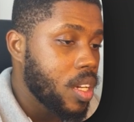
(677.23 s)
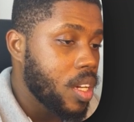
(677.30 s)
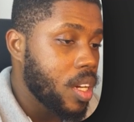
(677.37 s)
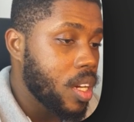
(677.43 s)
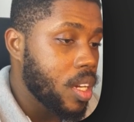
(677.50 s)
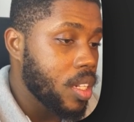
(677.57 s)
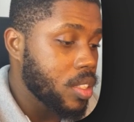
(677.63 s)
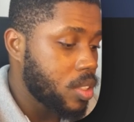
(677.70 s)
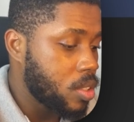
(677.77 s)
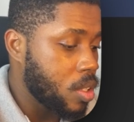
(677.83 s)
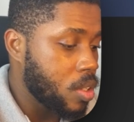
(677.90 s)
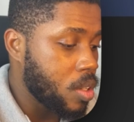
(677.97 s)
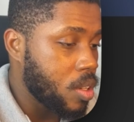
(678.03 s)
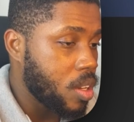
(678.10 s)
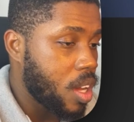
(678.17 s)
Uh,
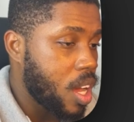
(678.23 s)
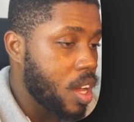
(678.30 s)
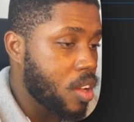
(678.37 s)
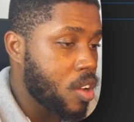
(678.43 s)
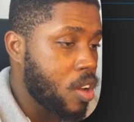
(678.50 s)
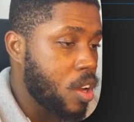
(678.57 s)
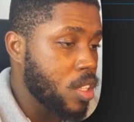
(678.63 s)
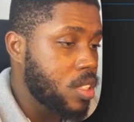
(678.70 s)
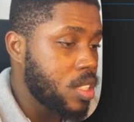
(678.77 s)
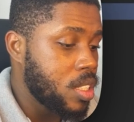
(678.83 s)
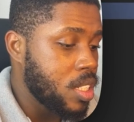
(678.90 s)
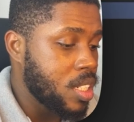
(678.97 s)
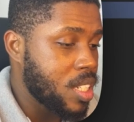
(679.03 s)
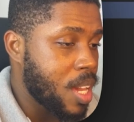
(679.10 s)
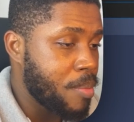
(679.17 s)
so I'll cut
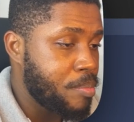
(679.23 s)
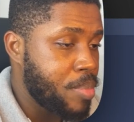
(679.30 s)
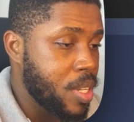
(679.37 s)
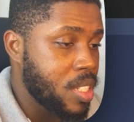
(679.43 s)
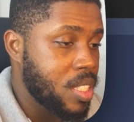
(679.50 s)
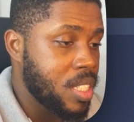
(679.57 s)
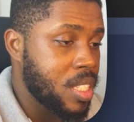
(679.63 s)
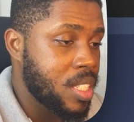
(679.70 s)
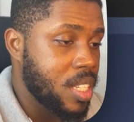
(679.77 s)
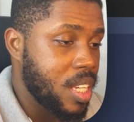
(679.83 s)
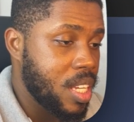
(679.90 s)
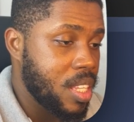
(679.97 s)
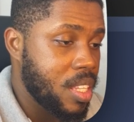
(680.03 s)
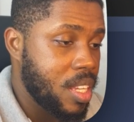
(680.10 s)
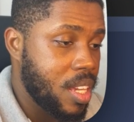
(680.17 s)
this and paste
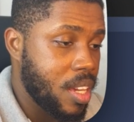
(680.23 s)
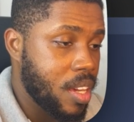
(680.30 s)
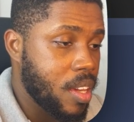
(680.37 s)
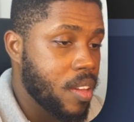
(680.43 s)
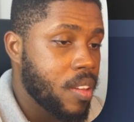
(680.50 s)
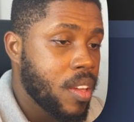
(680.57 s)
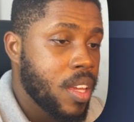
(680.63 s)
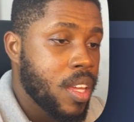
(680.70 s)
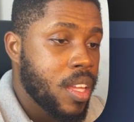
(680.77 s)
it in here.